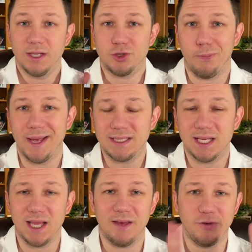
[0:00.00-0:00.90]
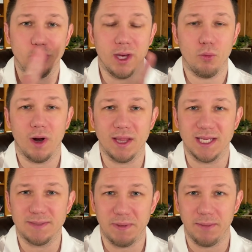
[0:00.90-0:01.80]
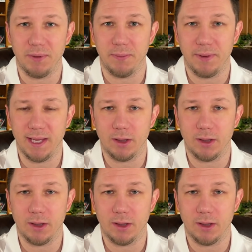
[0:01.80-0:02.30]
So basically, if you get one of these PPP